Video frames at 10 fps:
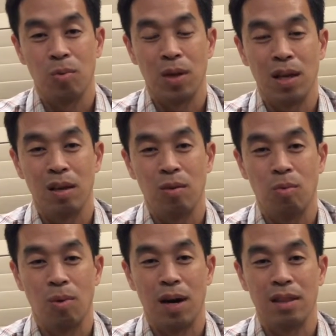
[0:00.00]
We
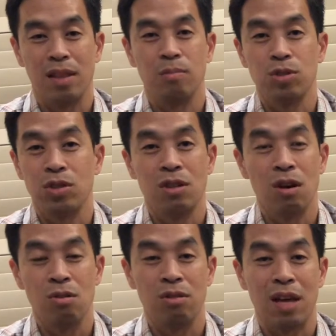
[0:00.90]
want them to
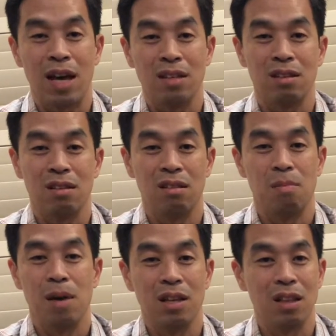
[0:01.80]
know that the
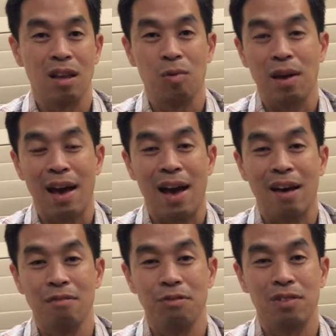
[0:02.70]
money that we
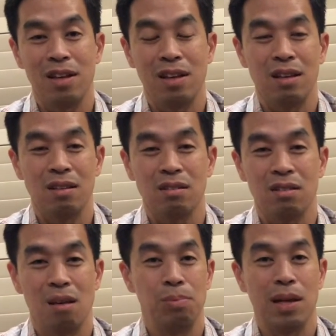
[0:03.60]
have
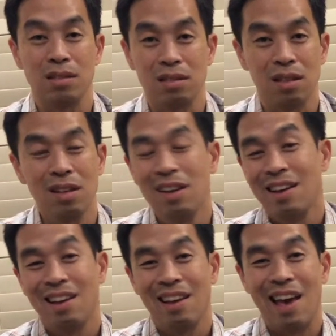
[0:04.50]
is a blessing,
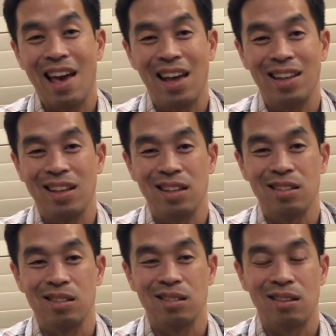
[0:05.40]
and it
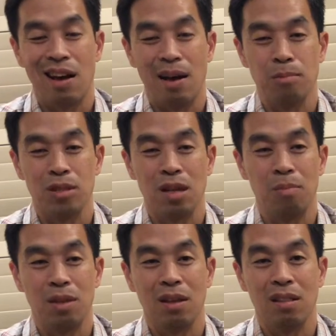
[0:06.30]
is
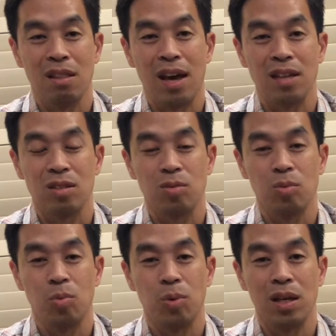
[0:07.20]
something that
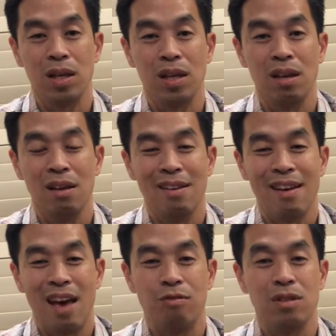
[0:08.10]
we
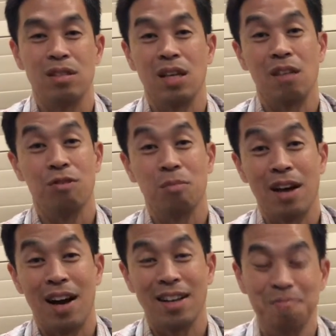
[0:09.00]
have received from
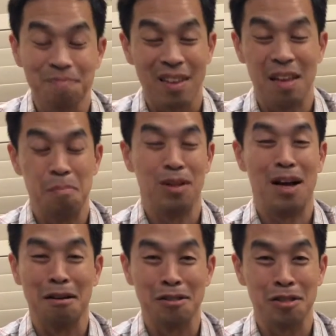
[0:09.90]
God. It
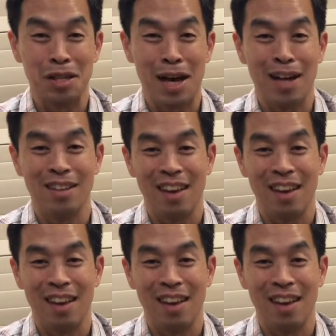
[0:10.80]
belongs to God,